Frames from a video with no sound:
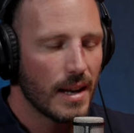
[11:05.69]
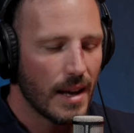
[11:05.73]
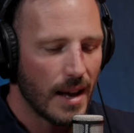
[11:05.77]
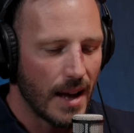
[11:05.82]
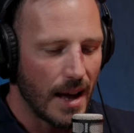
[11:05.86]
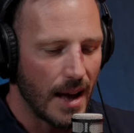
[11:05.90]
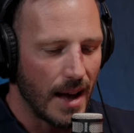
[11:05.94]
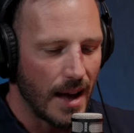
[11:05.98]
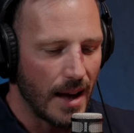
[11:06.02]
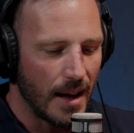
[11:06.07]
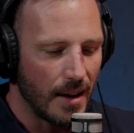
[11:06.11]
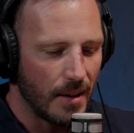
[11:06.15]

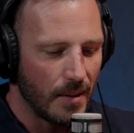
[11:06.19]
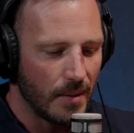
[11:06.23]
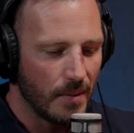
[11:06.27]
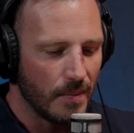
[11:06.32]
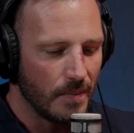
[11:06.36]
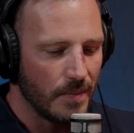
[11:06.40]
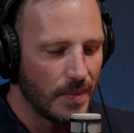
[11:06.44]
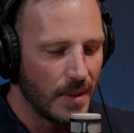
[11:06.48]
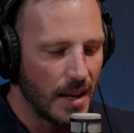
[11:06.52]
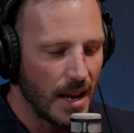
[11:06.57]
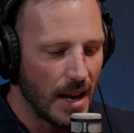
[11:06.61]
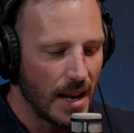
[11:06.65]

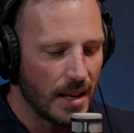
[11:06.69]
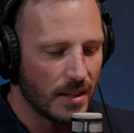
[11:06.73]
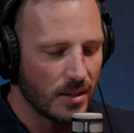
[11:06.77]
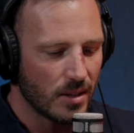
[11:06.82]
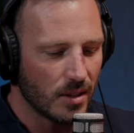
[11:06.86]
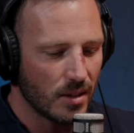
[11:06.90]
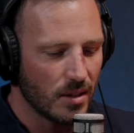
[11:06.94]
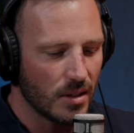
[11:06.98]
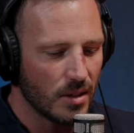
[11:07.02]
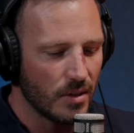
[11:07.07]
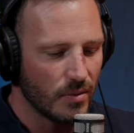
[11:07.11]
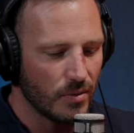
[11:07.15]
Um, and so
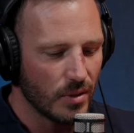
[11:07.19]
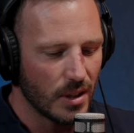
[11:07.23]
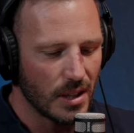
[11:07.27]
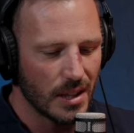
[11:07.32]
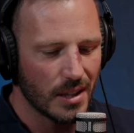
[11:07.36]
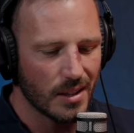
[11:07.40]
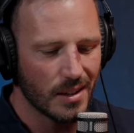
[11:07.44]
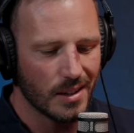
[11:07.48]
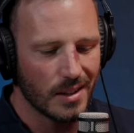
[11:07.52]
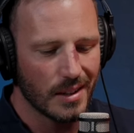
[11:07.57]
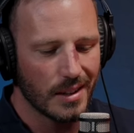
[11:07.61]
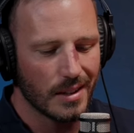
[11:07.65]
you've really
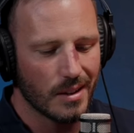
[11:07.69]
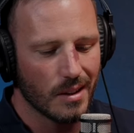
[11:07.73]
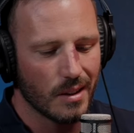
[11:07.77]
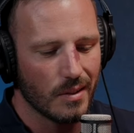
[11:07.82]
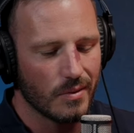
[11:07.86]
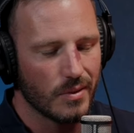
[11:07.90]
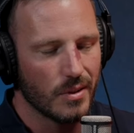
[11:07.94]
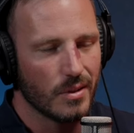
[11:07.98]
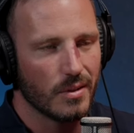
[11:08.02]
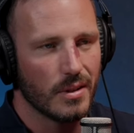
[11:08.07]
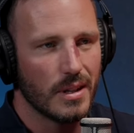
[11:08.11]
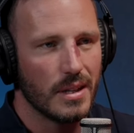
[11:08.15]
got to let go
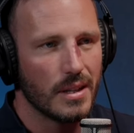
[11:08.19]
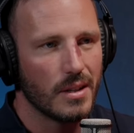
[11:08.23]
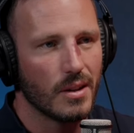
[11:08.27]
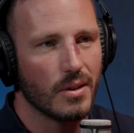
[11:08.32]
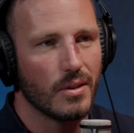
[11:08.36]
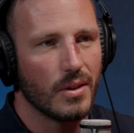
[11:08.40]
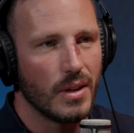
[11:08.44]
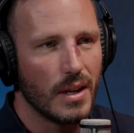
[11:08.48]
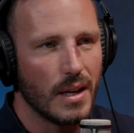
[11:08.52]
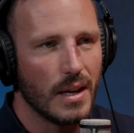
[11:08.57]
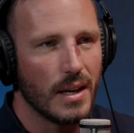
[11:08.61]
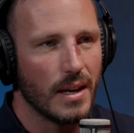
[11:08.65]
of your ego
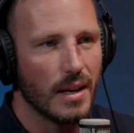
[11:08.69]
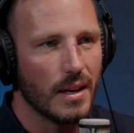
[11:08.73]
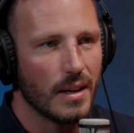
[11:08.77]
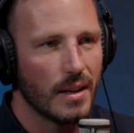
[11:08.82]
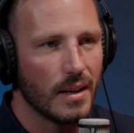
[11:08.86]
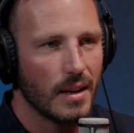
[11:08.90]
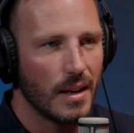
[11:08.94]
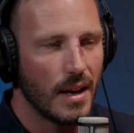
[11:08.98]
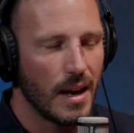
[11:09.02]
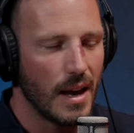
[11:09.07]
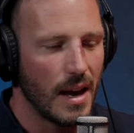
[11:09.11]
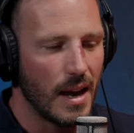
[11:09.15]
here
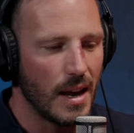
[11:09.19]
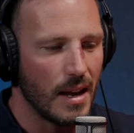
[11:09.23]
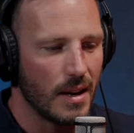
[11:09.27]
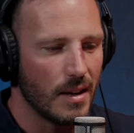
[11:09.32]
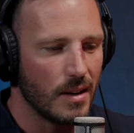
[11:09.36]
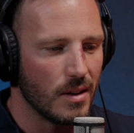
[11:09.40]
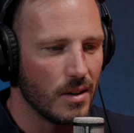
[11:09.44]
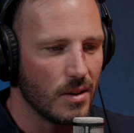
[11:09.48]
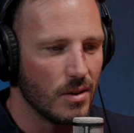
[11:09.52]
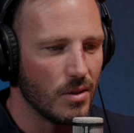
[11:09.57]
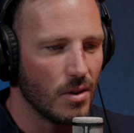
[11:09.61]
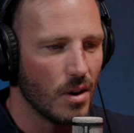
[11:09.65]

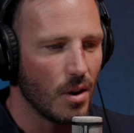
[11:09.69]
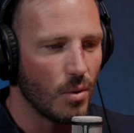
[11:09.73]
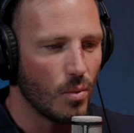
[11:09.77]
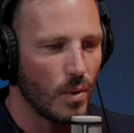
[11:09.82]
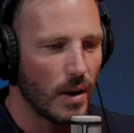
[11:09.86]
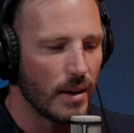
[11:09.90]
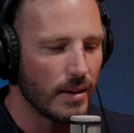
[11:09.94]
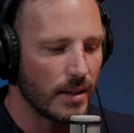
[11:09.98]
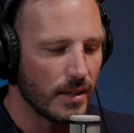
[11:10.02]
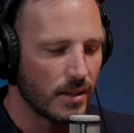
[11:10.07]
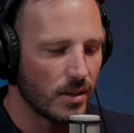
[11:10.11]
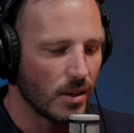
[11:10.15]
and not
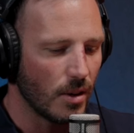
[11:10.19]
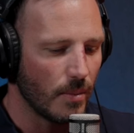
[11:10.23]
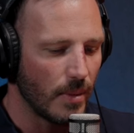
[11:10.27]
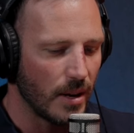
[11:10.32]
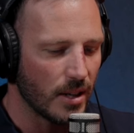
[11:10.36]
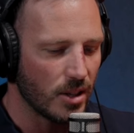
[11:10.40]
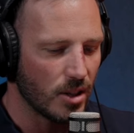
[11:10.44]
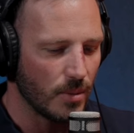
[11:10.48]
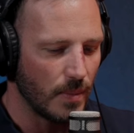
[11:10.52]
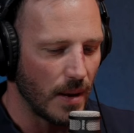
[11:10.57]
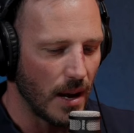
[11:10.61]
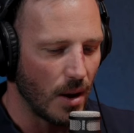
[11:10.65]
worry so
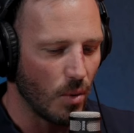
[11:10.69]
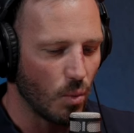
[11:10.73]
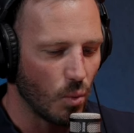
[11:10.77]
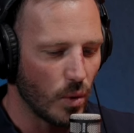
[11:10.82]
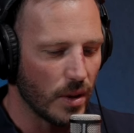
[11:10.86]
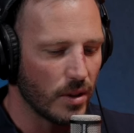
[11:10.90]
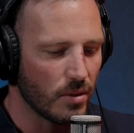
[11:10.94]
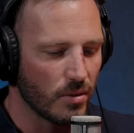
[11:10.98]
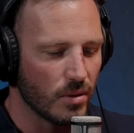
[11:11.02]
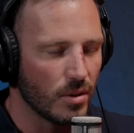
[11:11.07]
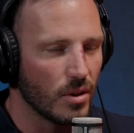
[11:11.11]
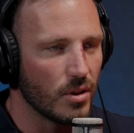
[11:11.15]
much about
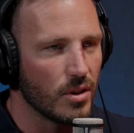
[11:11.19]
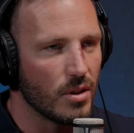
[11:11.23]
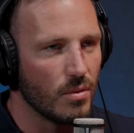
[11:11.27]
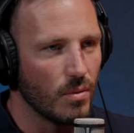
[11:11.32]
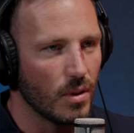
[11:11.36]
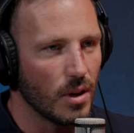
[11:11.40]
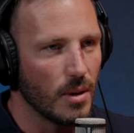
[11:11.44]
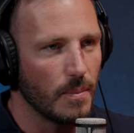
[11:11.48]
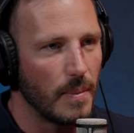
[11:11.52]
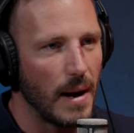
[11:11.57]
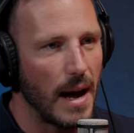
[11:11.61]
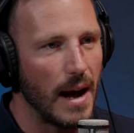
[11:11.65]
whether or not you
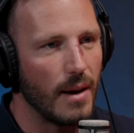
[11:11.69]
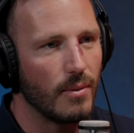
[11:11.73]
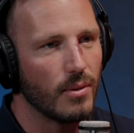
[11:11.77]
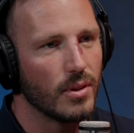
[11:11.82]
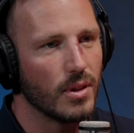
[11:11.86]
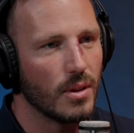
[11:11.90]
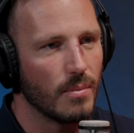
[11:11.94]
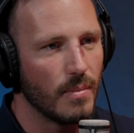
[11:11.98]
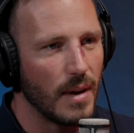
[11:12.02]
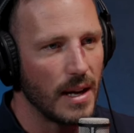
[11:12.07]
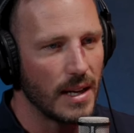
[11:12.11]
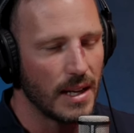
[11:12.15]
want to part with
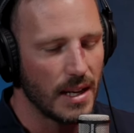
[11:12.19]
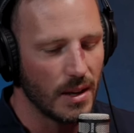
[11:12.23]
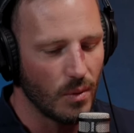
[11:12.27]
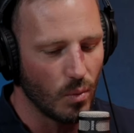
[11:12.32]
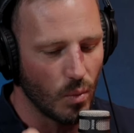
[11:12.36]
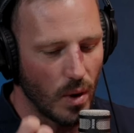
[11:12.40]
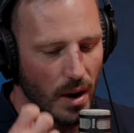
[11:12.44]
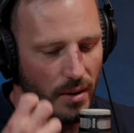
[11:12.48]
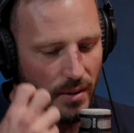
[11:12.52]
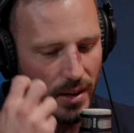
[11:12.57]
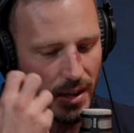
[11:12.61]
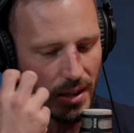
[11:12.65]
the money and
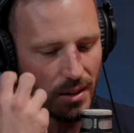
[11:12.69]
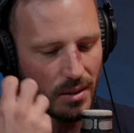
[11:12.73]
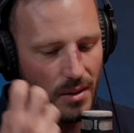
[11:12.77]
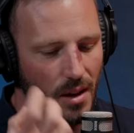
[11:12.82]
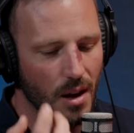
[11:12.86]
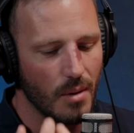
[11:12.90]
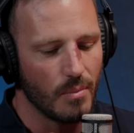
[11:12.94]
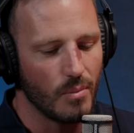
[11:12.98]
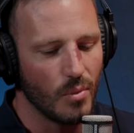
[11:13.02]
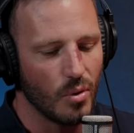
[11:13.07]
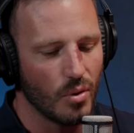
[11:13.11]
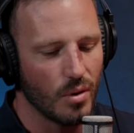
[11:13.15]
worry a
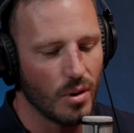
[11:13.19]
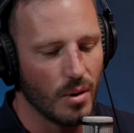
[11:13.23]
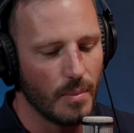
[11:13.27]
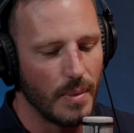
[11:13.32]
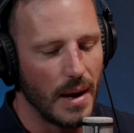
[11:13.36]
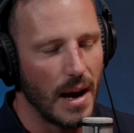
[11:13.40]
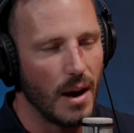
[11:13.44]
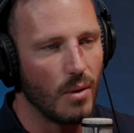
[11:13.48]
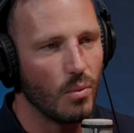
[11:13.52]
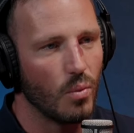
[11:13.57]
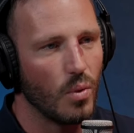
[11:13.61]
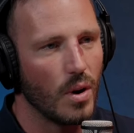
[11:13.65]
lot more
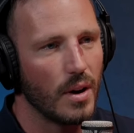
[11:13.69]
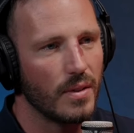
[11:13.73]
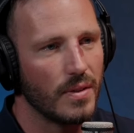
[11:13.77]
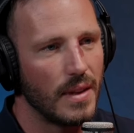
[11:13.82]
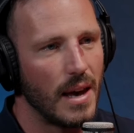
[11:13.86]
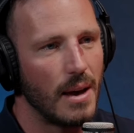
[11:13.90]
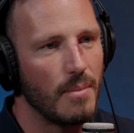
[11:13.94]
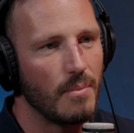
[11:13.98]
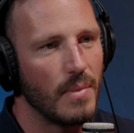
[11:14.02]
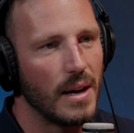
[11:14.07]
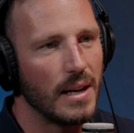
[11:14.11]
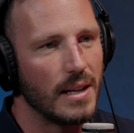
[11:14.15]
about what
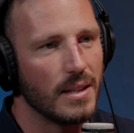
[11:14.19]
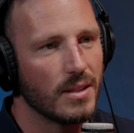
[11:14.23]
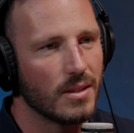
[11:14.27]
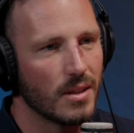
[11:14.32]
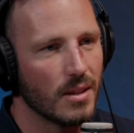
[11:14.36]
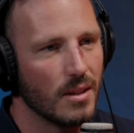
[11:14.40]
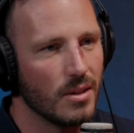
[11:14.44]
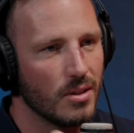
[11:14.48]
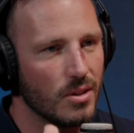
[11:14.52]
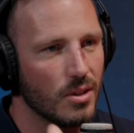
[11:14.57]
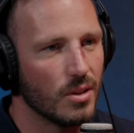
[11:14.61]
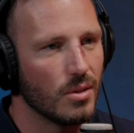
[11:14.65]
that money's going
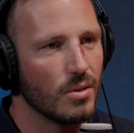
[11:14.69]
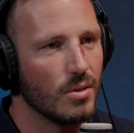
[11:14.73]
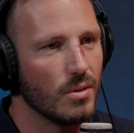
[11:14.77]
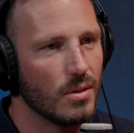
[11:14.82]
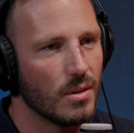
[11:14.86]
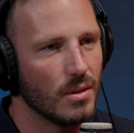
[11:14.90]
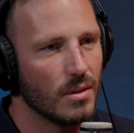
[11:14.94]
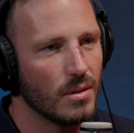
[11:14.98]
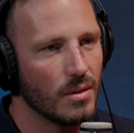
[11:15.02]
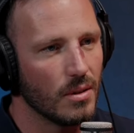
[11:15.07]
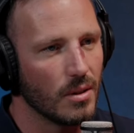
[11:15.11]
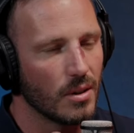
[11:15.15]
to do
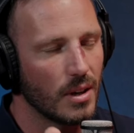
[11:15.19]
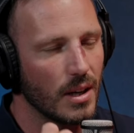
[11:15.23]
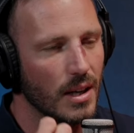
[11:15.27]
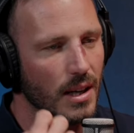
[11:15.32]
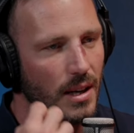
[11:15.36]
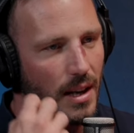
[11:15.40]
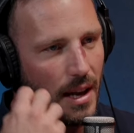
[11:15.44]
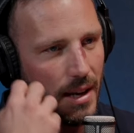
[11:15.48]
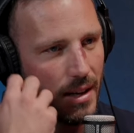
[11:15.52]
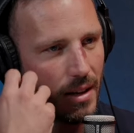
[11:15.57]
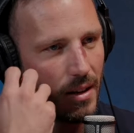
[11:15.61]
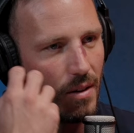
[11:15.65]
and look at it
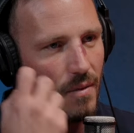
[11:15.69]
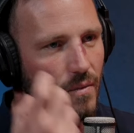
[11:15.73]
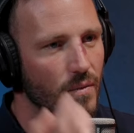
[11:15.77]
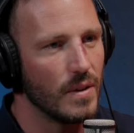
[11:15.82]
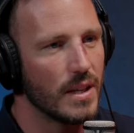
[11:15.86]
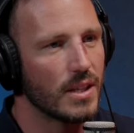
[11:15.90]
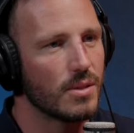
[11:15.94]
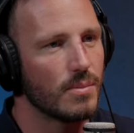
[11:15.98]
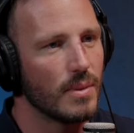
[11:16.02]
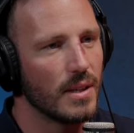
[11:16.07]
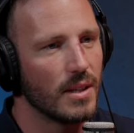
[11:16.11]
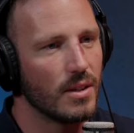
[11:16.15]
like an
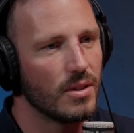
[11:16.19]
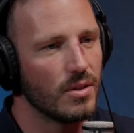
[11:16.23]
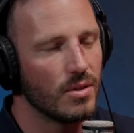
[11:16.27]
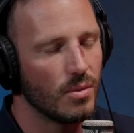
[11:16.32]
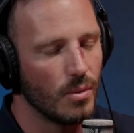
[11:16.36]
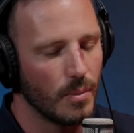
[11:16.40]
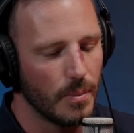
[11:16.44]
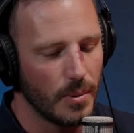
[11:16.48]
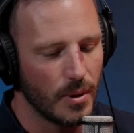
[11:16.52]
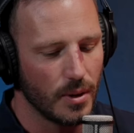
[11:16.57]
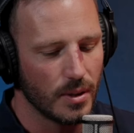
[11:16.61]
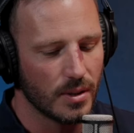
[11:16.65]
investment to
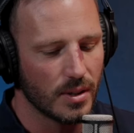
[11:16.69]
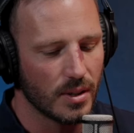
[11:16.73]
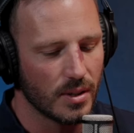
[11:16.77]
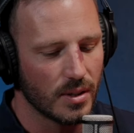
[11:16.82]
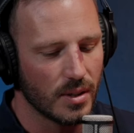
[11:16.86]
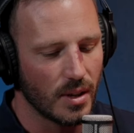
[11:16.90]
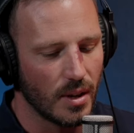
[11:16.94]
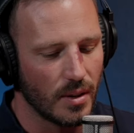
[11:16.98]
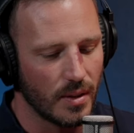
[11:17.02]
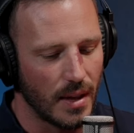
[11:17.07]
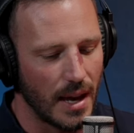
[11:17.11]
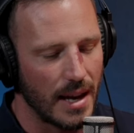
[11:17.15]
a person
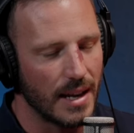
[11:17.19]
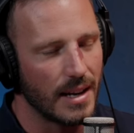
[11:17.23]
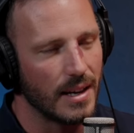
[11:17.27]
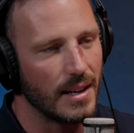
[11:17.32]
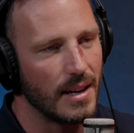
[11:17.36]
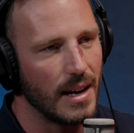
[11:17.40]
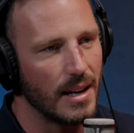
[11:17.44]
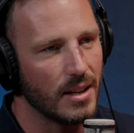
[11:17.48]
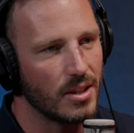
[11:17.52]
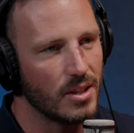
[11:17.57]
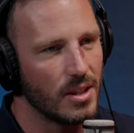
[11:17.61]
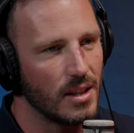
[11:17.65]
so that they can
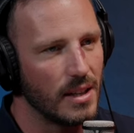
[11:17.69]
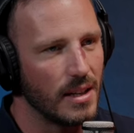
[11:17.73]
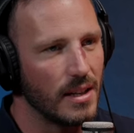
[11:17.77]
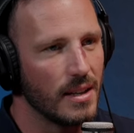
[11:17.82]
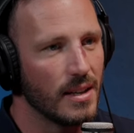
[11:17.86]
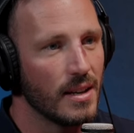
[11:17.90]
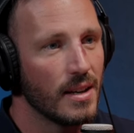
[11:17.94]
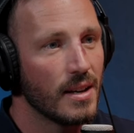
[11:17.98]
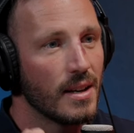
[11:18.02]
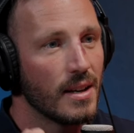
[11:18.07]
actually